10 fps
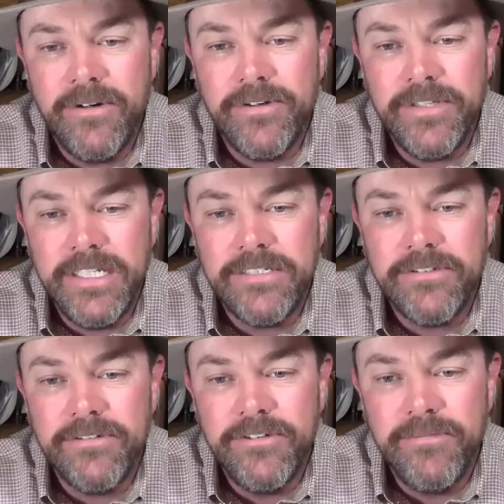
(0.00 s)

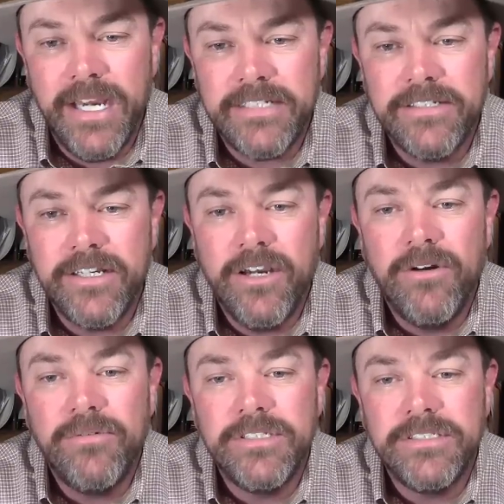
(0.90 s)
northeastern New
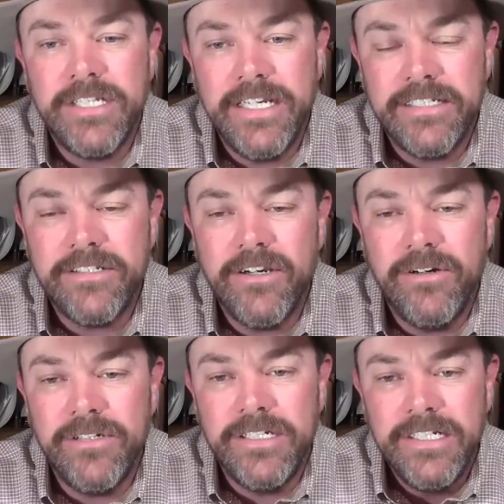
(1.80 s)
Mexico was to get to
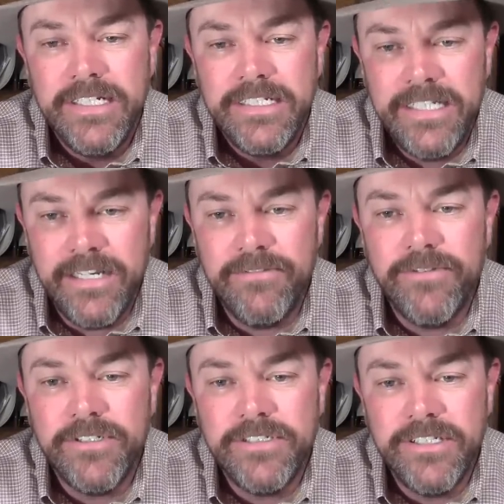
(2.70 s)
go to
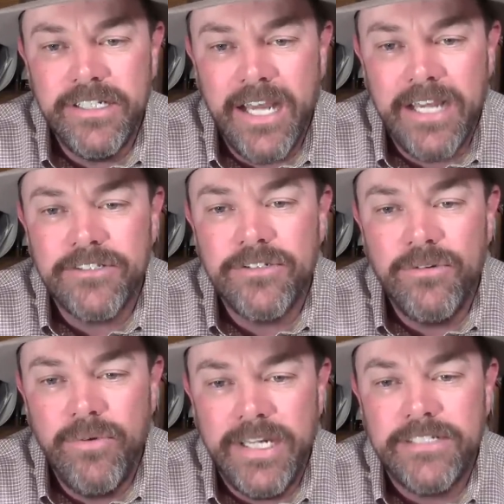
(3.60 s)
Denver to the
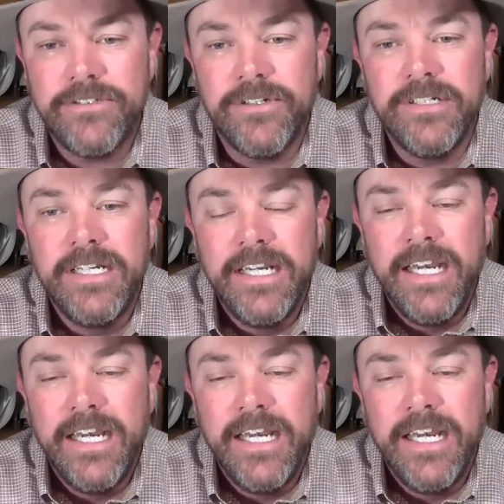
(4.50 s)
National Western.